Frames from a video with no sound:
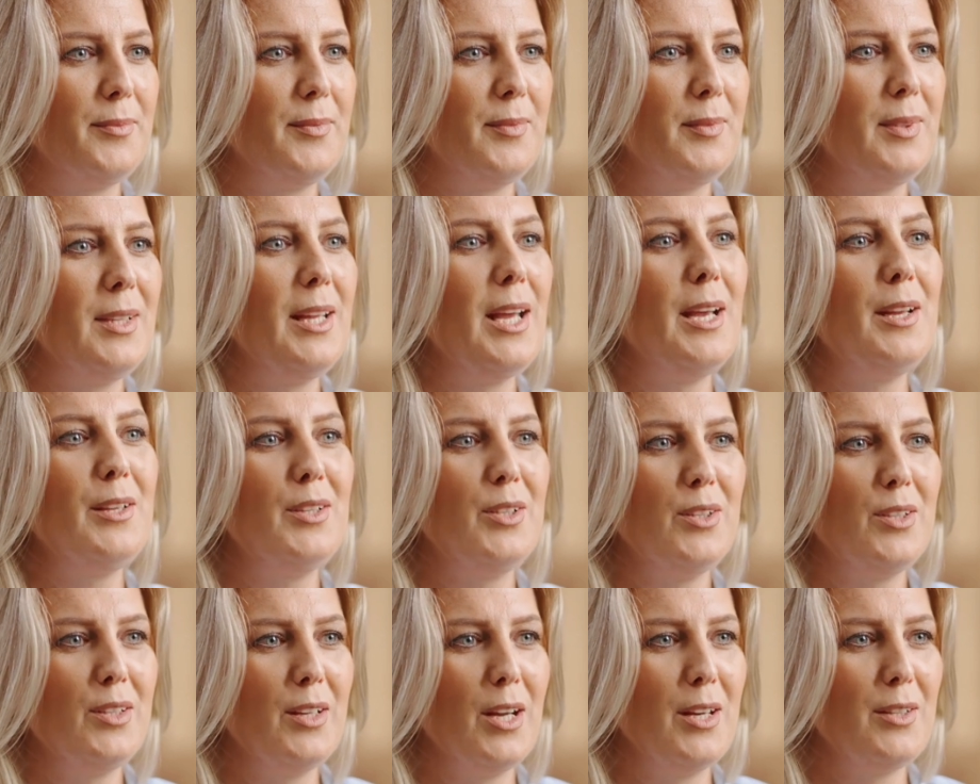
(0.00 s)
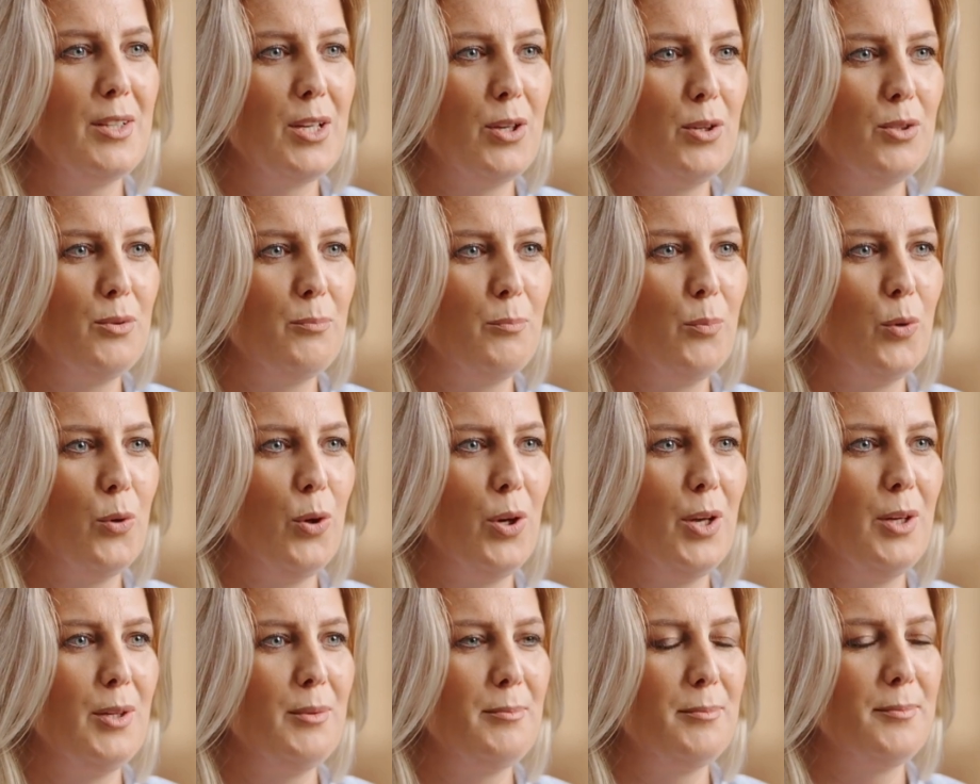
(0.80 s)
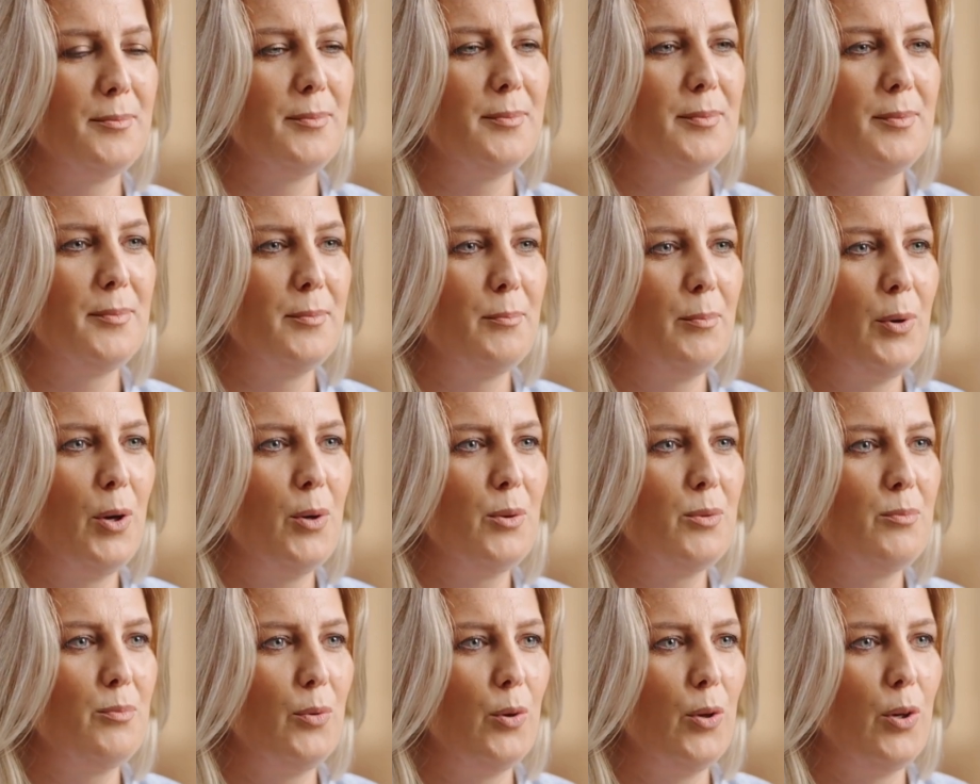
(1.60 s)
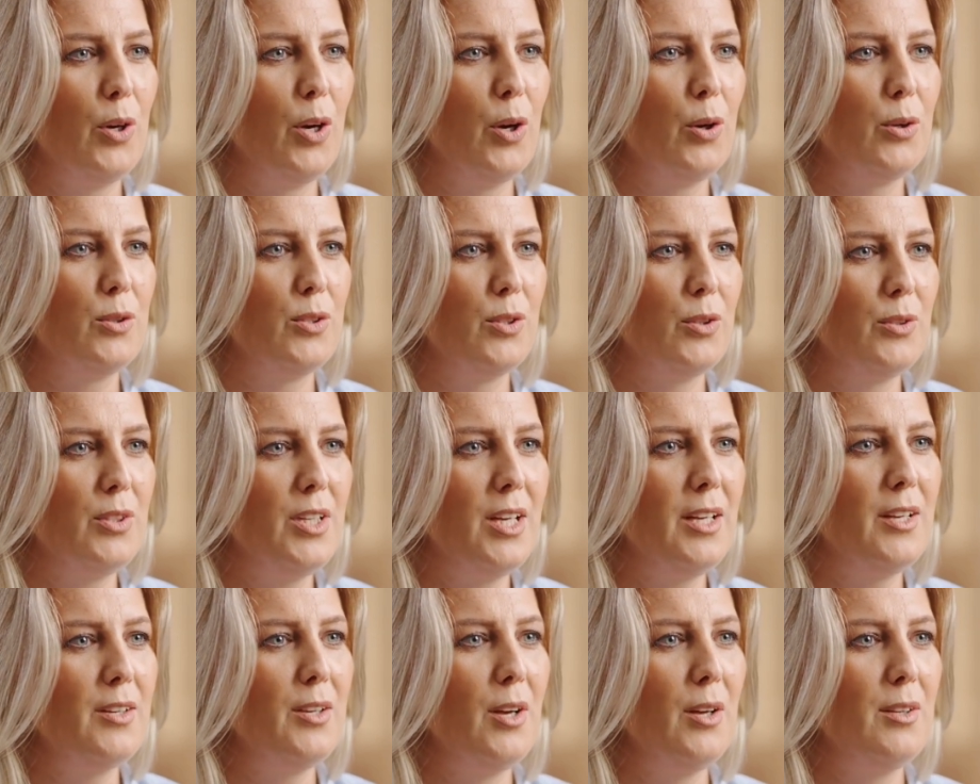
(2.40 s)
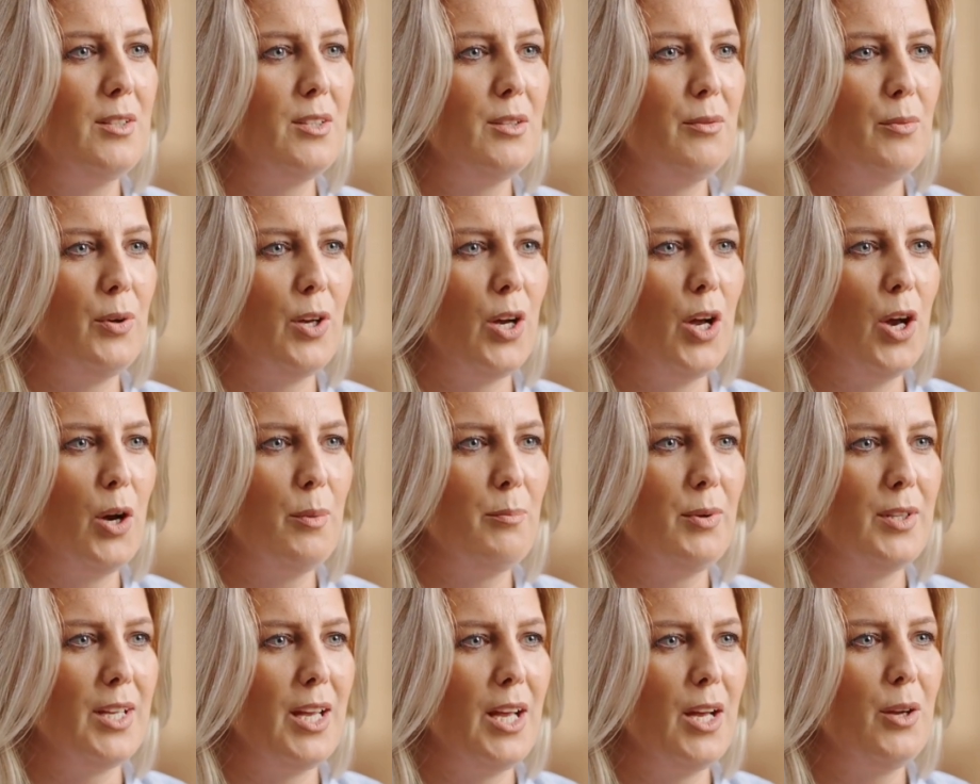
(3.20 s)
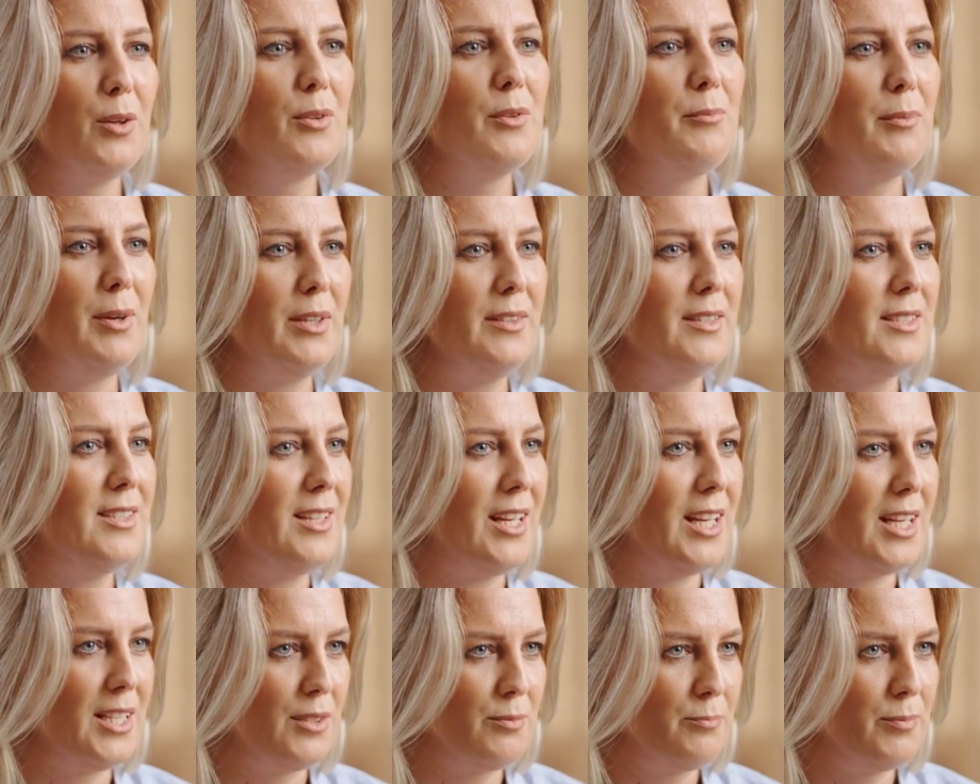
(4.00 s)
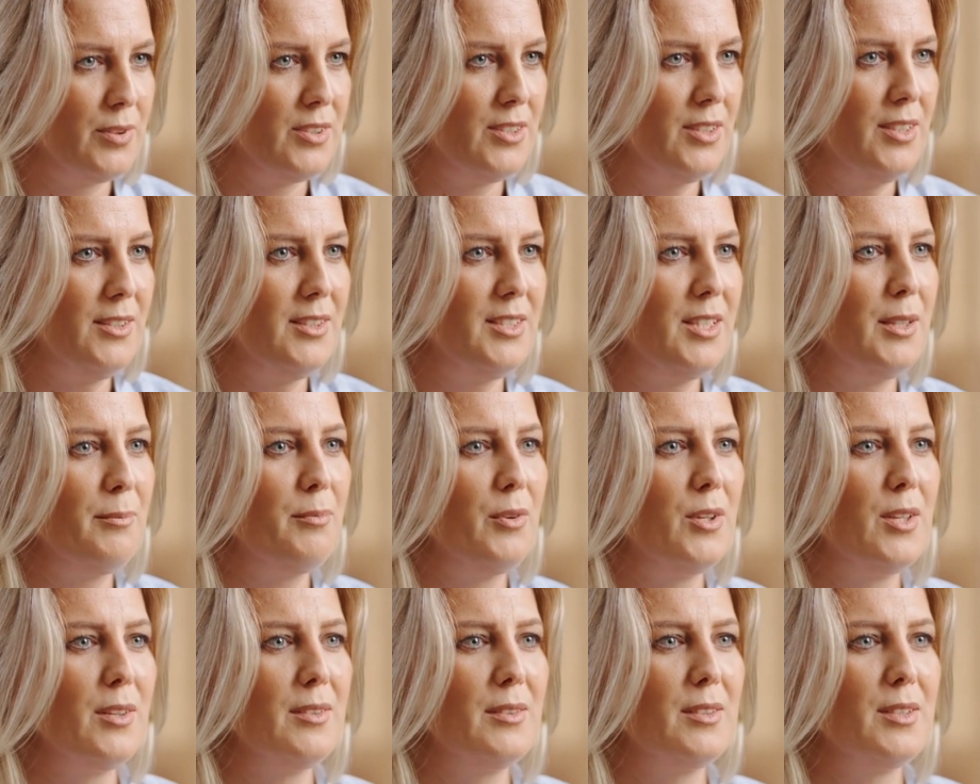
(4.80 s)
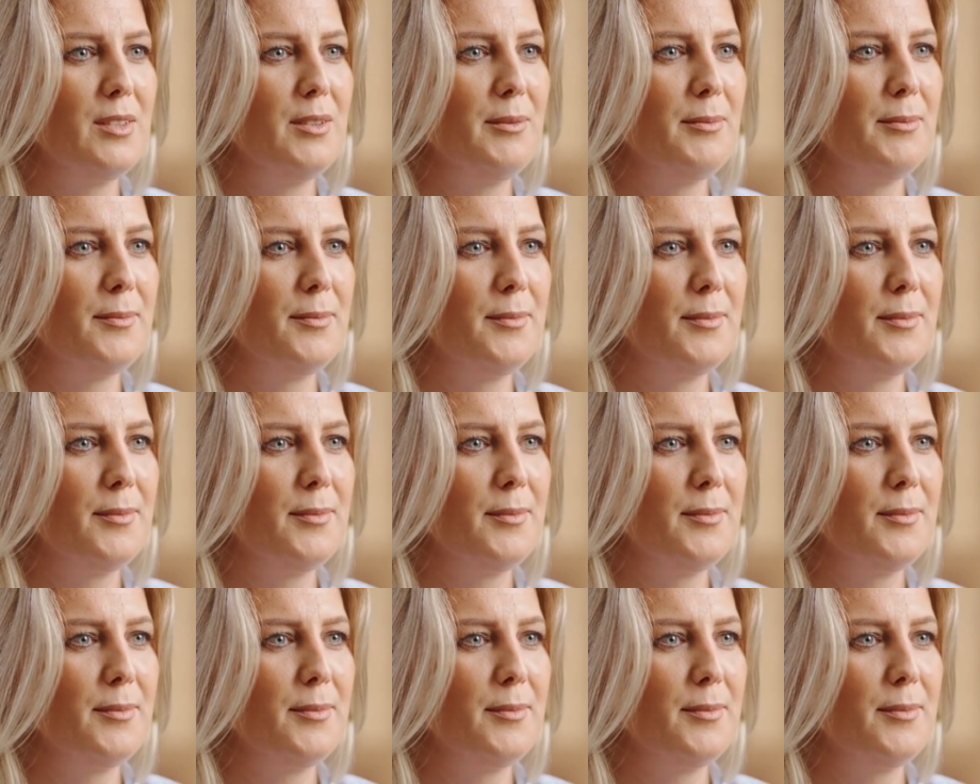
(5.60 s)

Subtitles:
Yes, and there's more. Book 4 also takes on some common health myths and misconceptions.